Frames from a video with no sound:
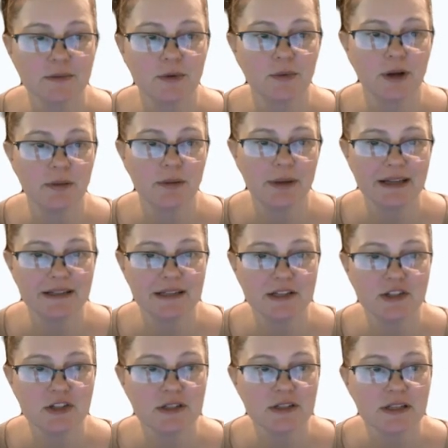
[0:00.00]
You want to pay
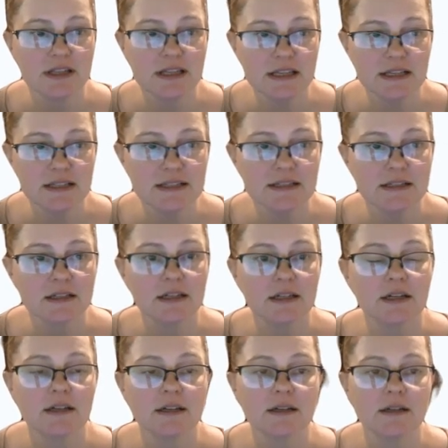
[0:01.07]
attention to these
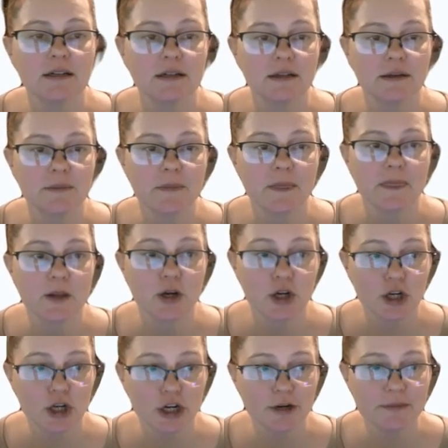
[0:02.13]

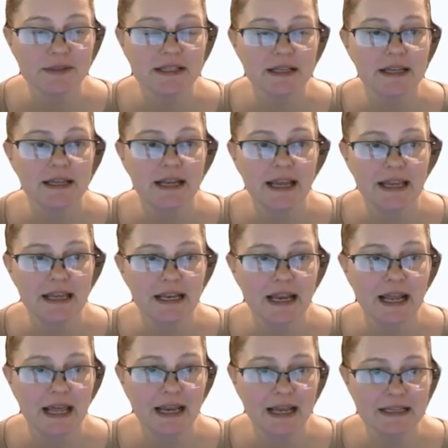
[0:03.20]
terms in
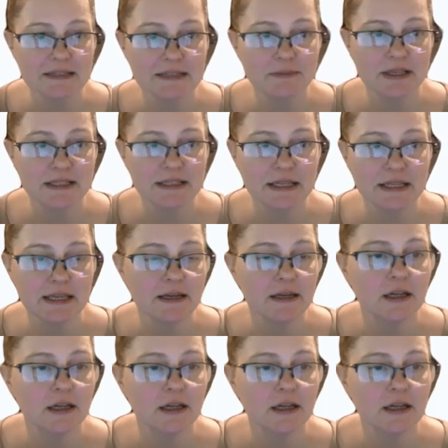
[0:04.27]
an SBC.